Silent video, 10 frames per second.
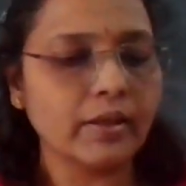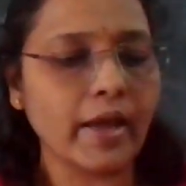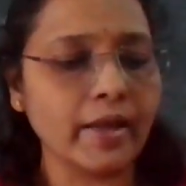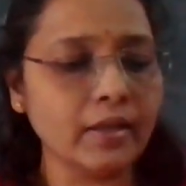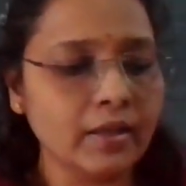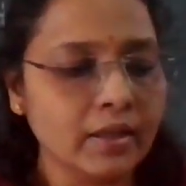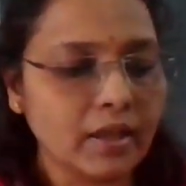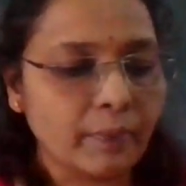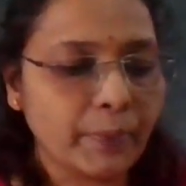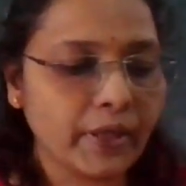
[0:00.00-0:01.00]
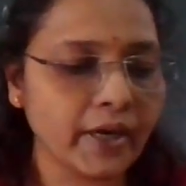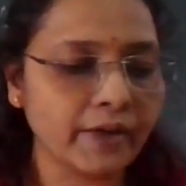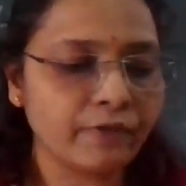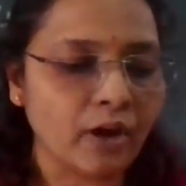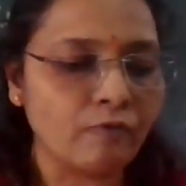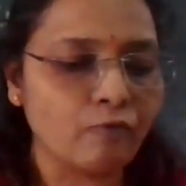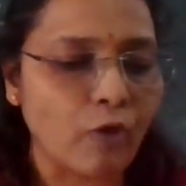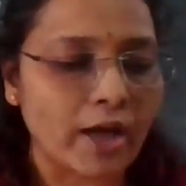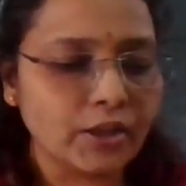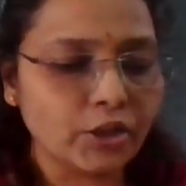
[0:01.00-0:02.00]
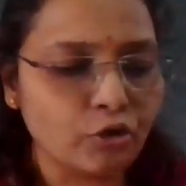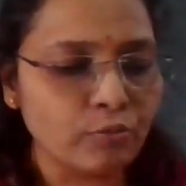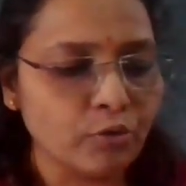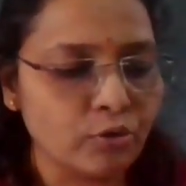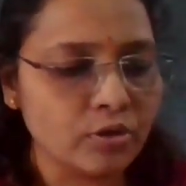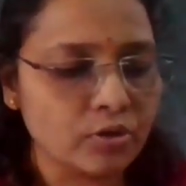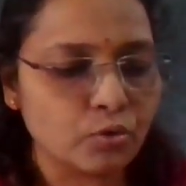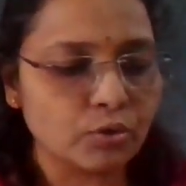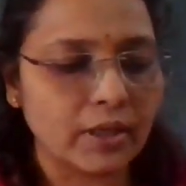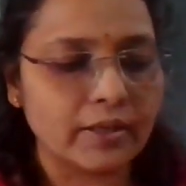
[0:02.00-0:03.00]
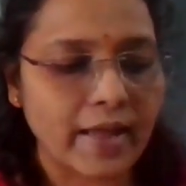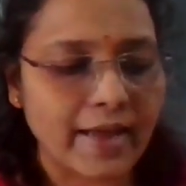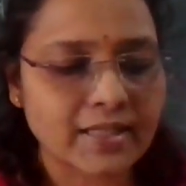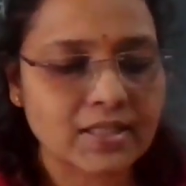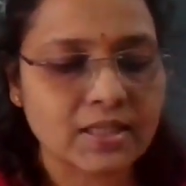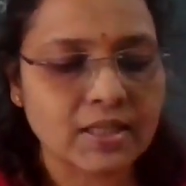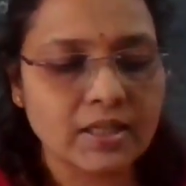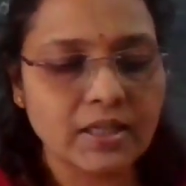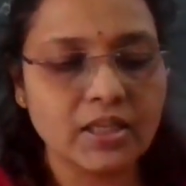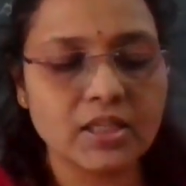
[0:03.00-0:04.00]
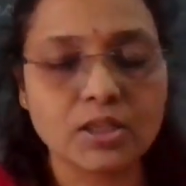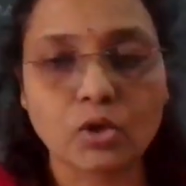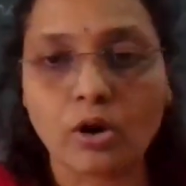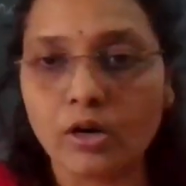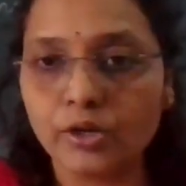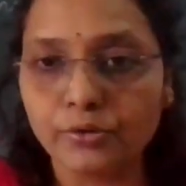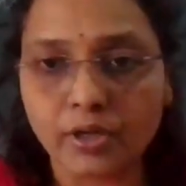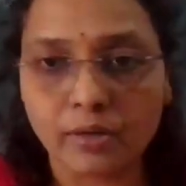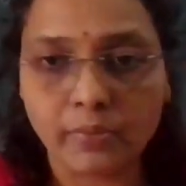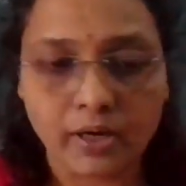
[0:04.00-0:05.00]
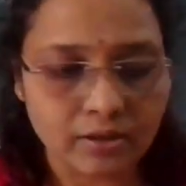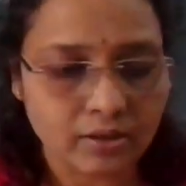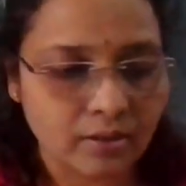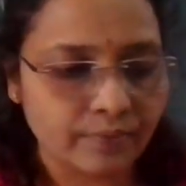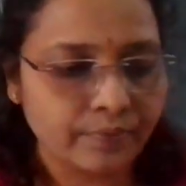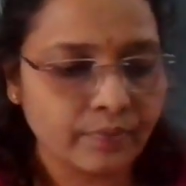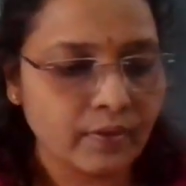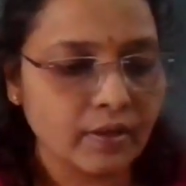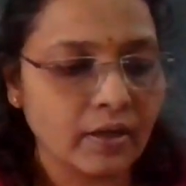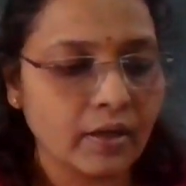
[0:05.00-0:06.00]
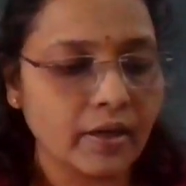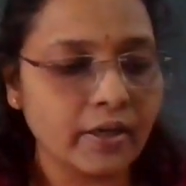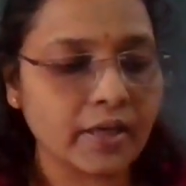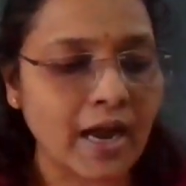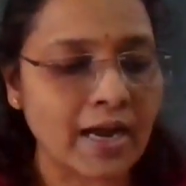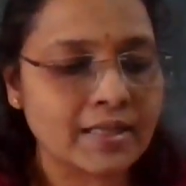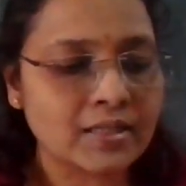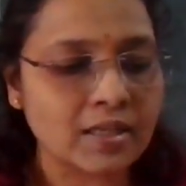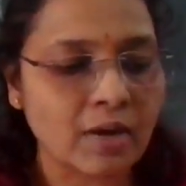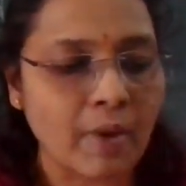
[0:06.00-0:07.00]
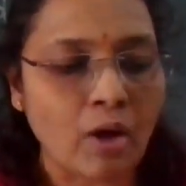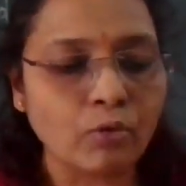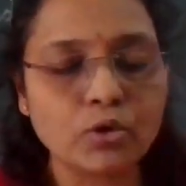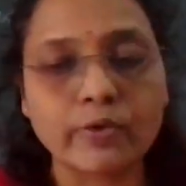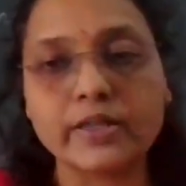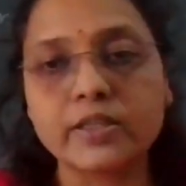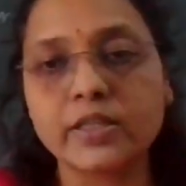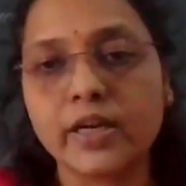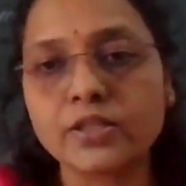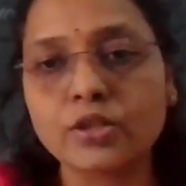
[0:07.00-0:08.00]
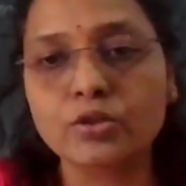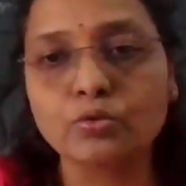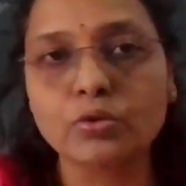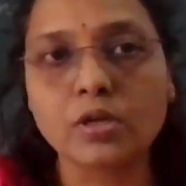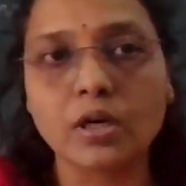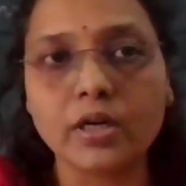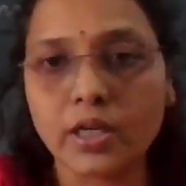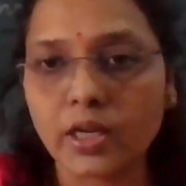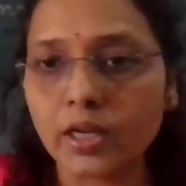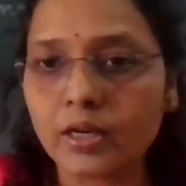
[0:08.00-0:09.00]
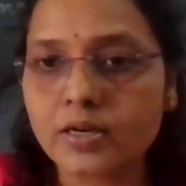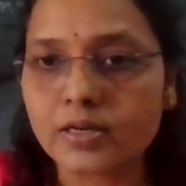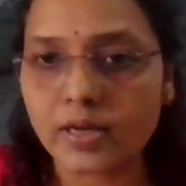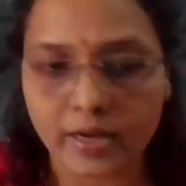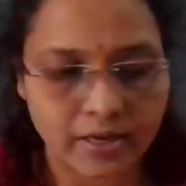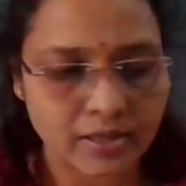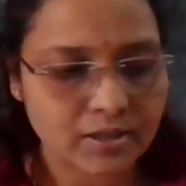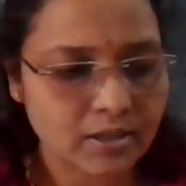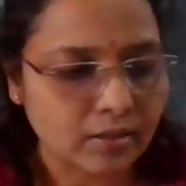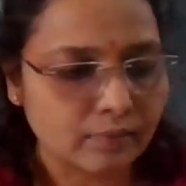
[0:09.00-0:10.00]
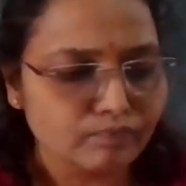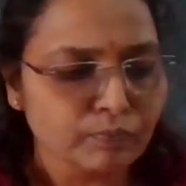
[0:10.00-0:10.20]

Then the period from one new moon to the next is called lunar month. It has about 28 to 30 days.